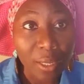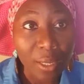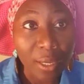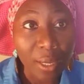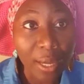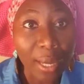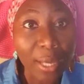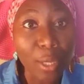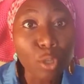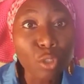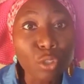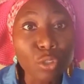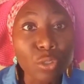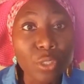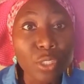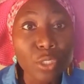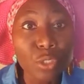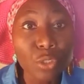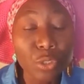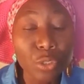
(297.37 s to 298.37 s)
I also
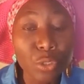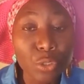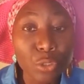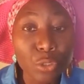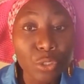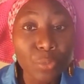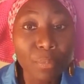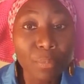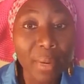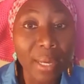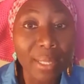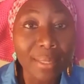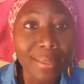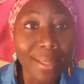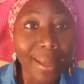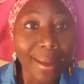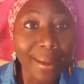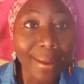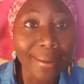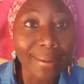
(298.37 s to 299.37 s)
introduced my
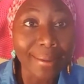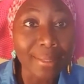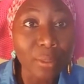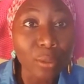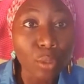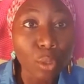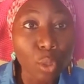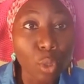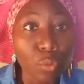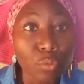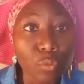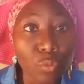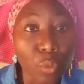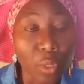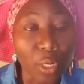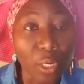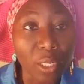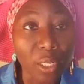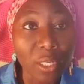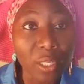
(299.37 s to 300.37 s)
line of
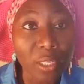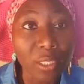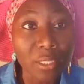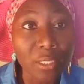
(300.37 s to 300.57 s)
work in